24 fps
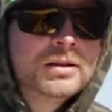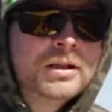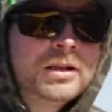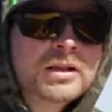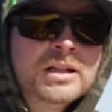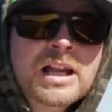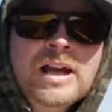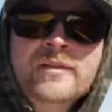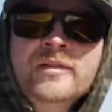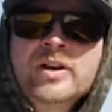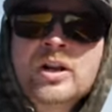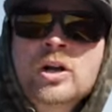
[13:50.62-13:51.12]

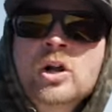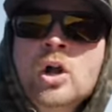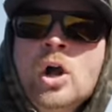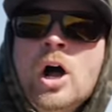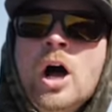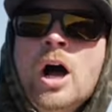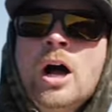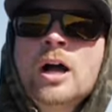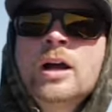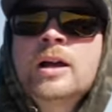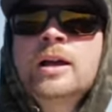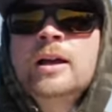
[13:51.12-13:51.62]
11
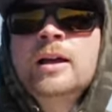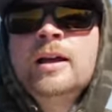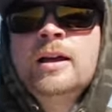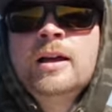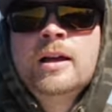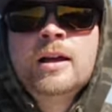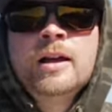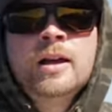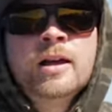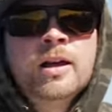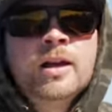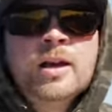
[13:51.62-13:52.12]
o'clock.
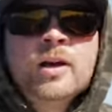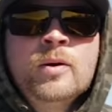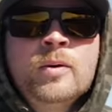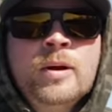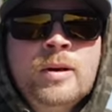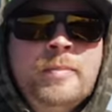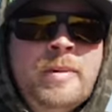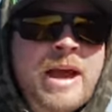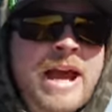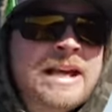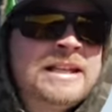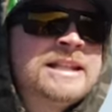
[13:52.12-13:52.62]
We
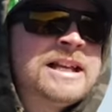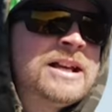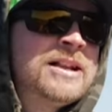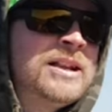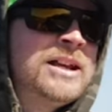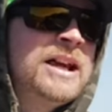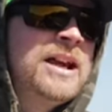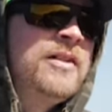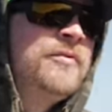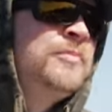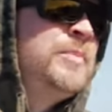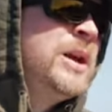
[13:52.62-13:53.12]

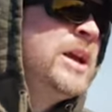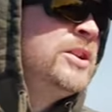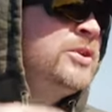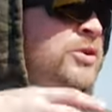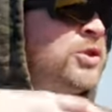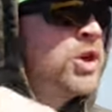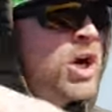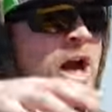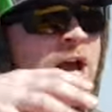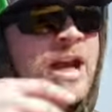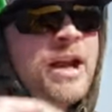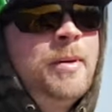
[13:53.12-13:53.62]
basically have been
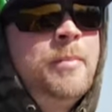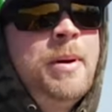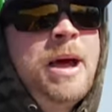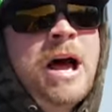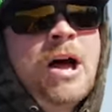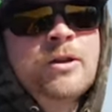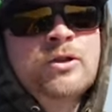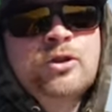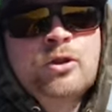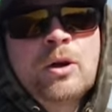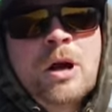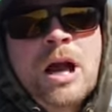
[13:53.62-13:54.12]
trying to
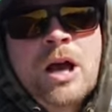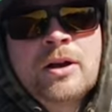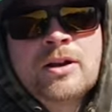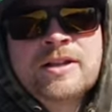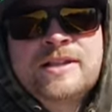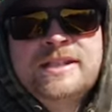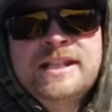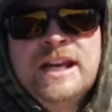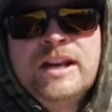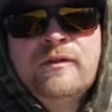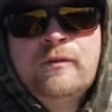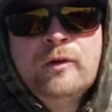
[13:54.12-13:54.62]
bounce around
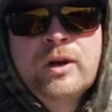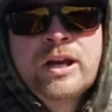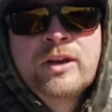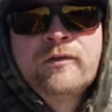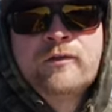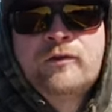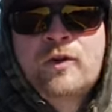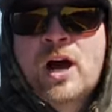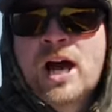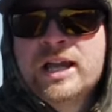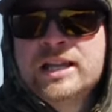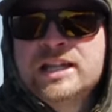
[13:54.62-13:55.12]
and see if we can
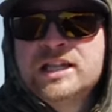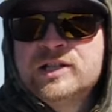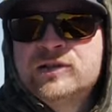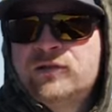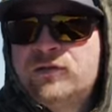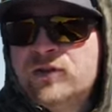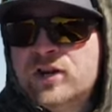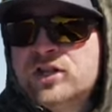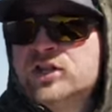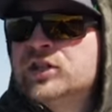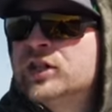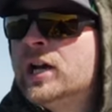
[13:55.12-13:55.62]
find these
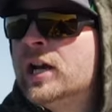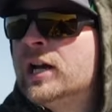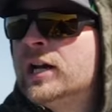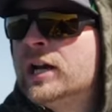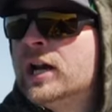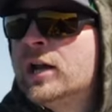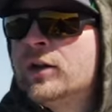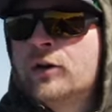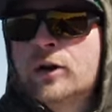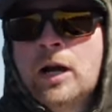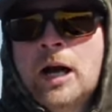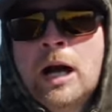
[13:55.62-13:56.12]
fish in
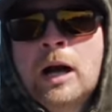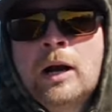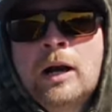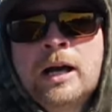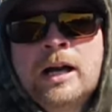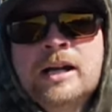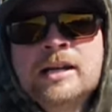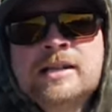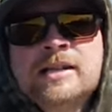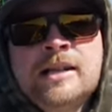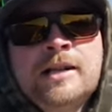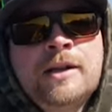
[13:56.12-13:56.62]
any other
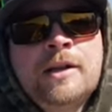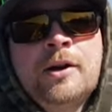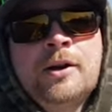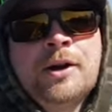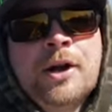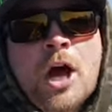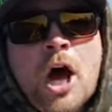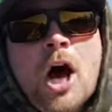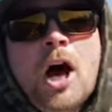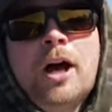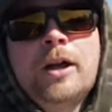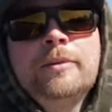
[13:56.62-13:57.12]
areas, and they're
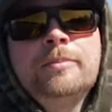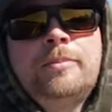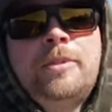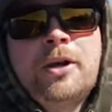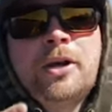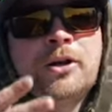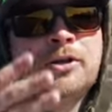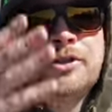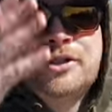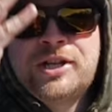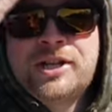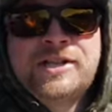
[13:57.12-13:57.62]
not.
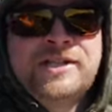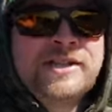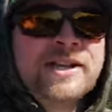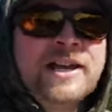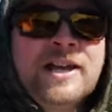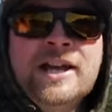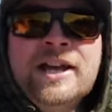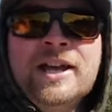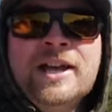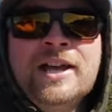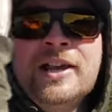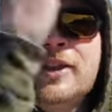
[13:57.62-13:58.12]

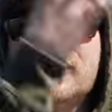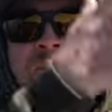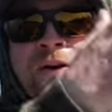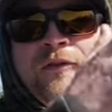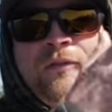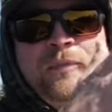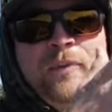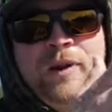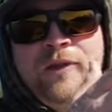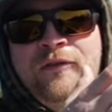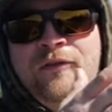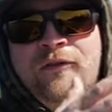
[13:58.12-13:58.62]

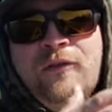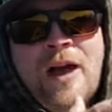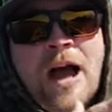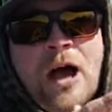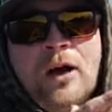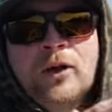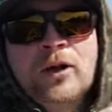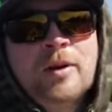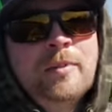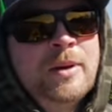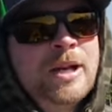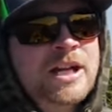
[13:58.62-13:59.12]
We
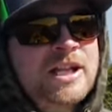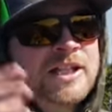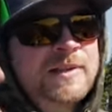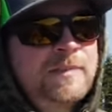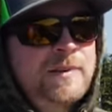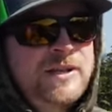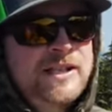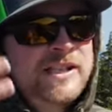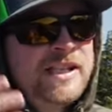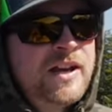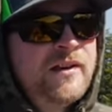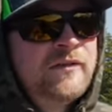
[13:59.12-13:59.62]
found them in a
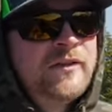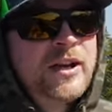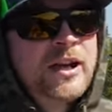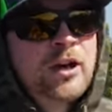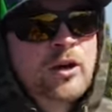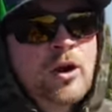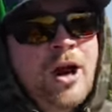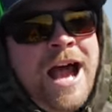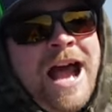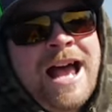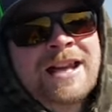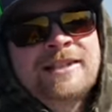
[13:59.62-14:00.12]
specific
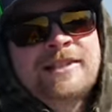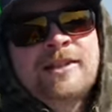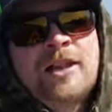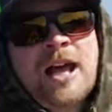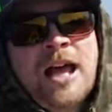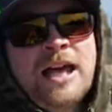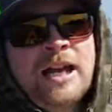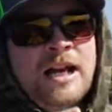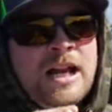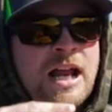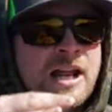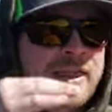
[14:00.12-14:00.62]
grass line, and